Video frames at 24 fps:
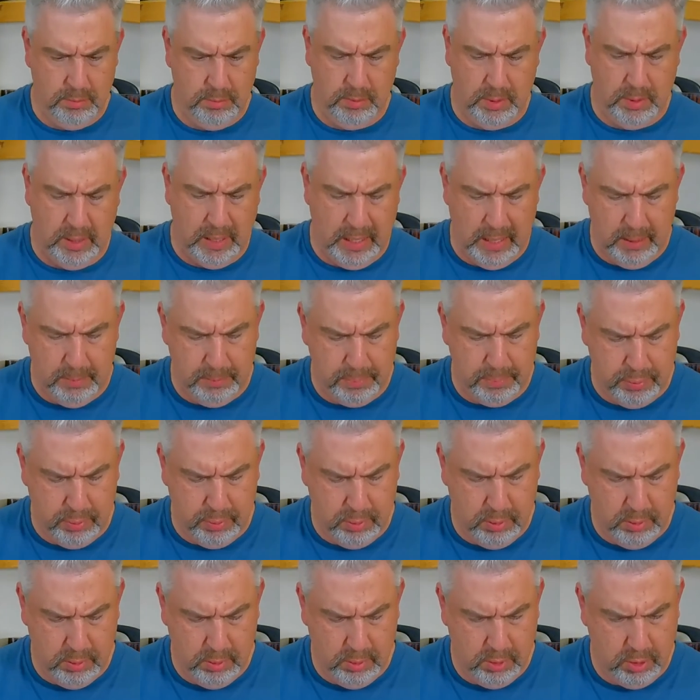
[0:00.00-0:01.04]
the amp
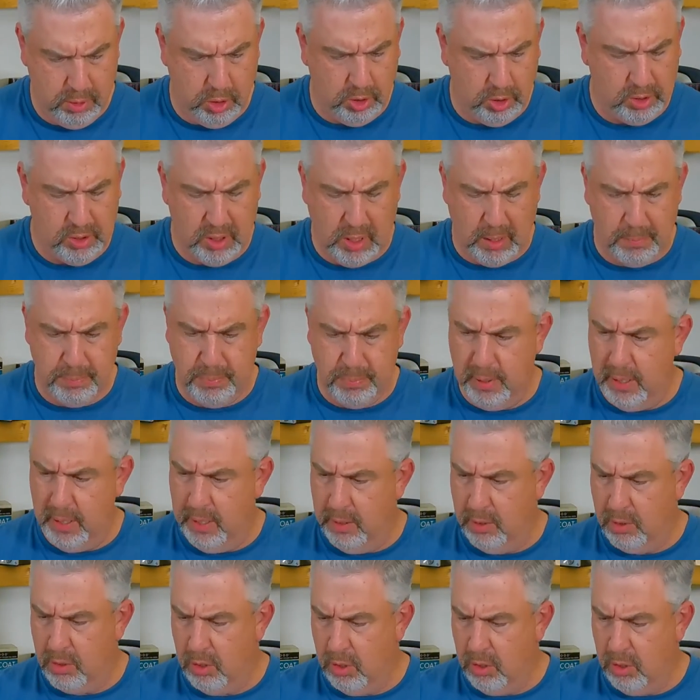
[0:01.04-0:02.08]
hooked up
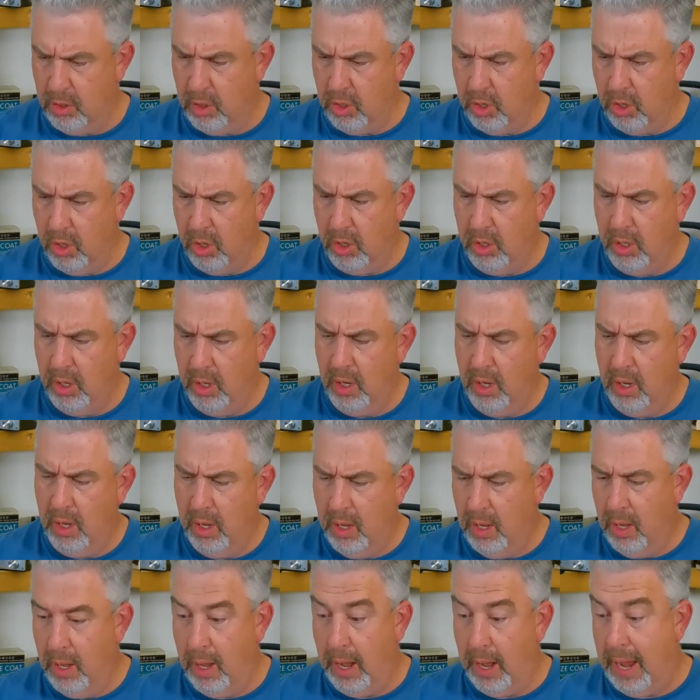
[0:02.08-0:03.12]
and turned on.
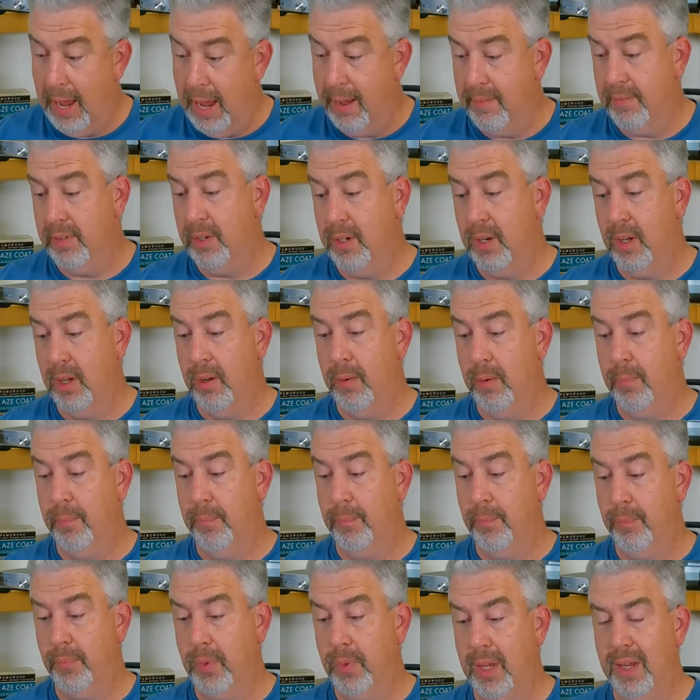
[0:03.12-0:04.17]
I have it
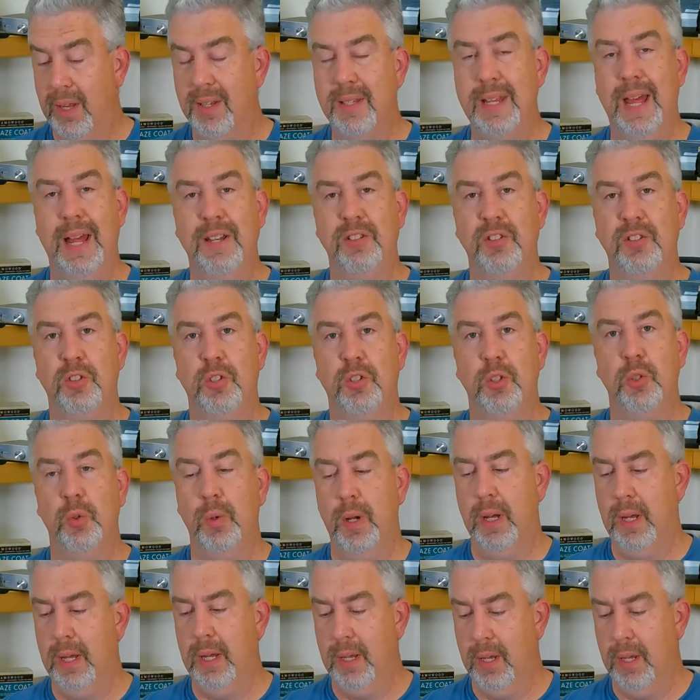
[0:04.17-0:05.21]
attached
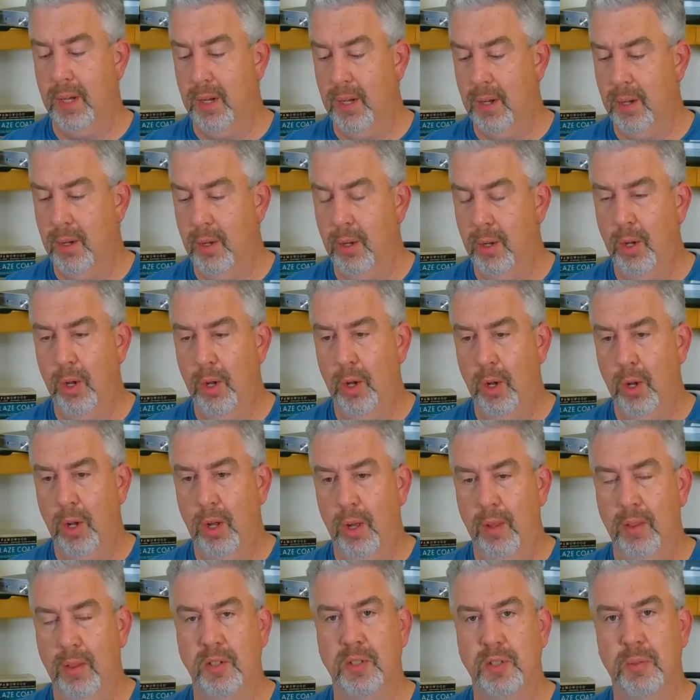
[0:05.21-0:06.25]
to
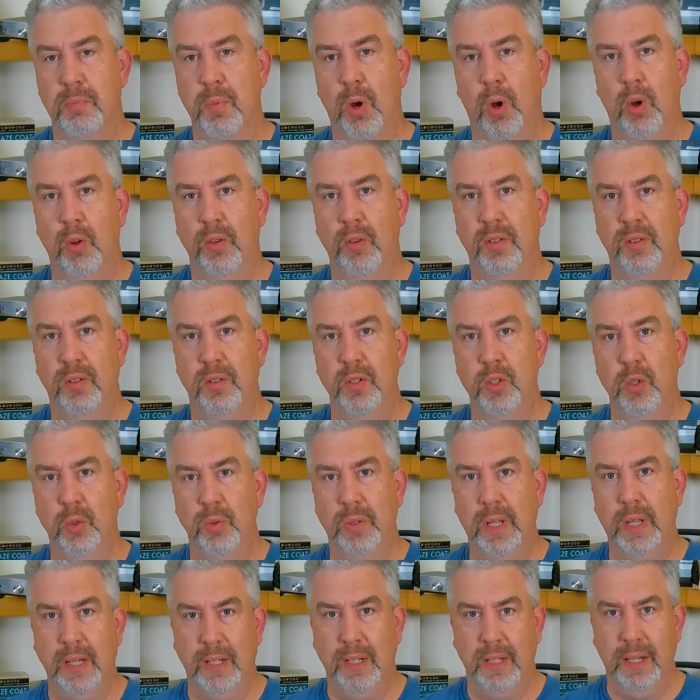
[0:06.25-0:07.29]
the small new
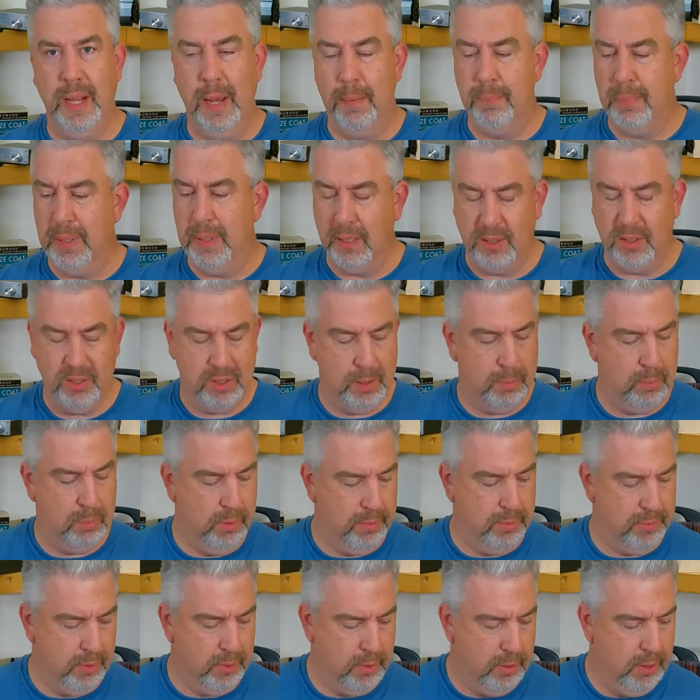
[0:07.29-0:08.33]
Dayton Epic
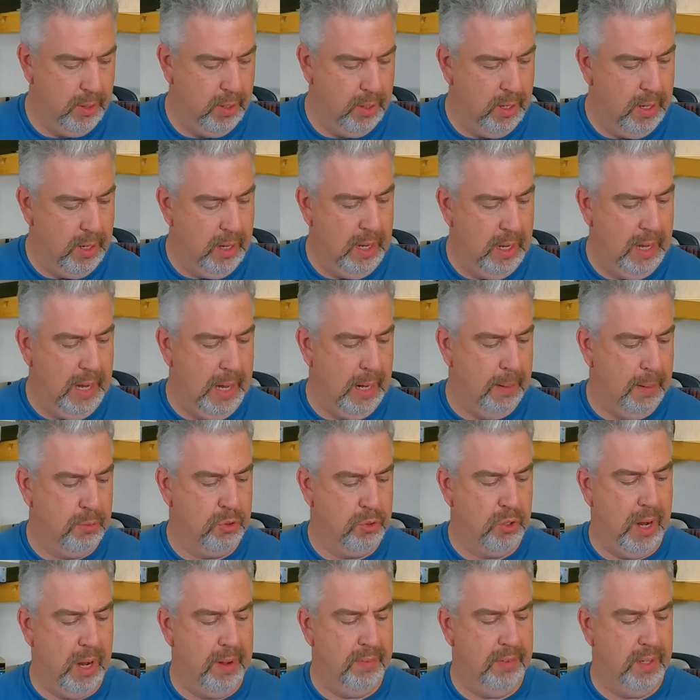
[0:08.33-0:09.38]
subwoofer, and I'm
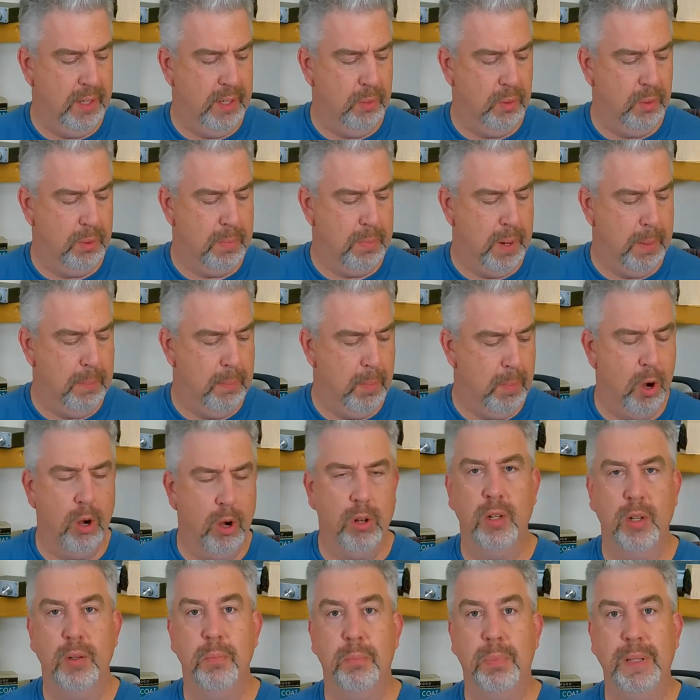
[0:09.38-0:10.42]
driving it with my
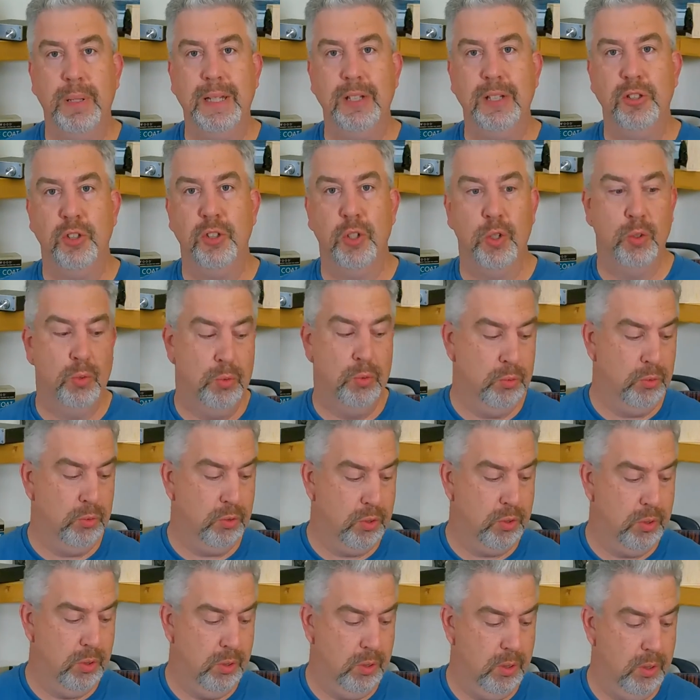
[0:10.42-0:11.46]
Marlin P.
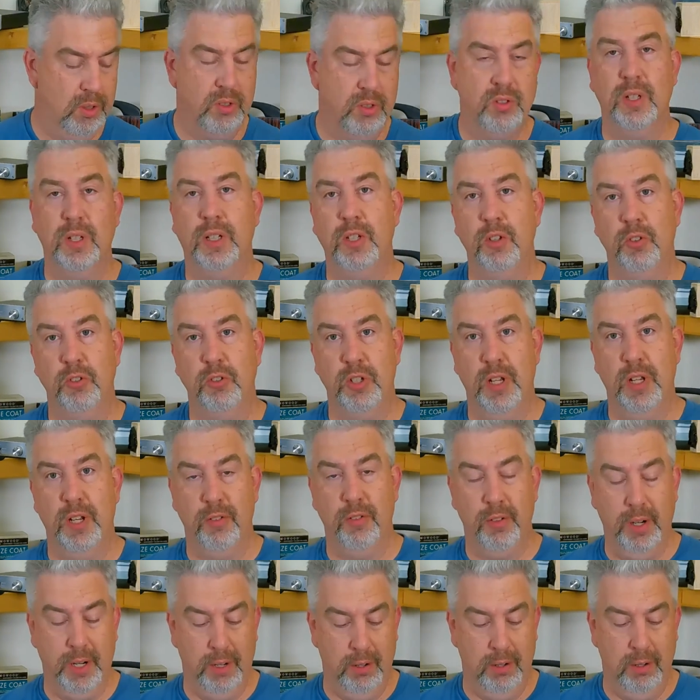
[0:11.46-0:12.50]
Jones signal
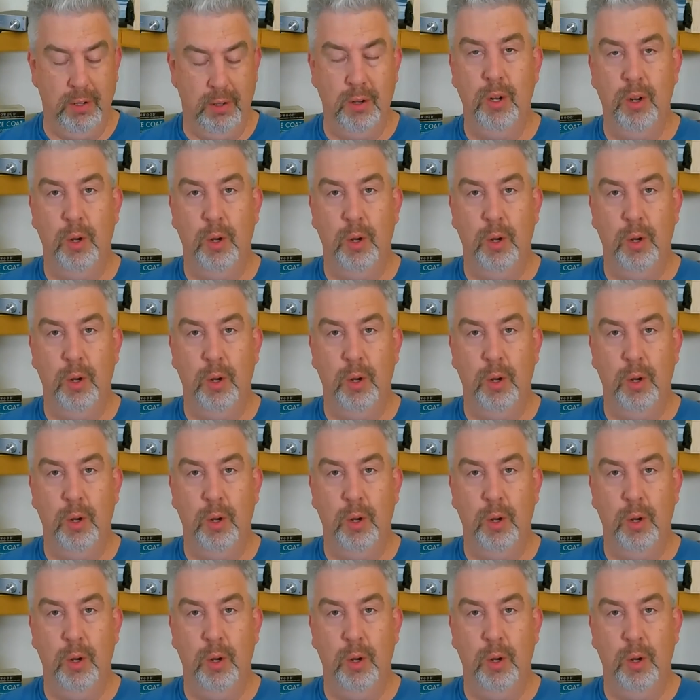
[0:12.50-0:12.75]
generator,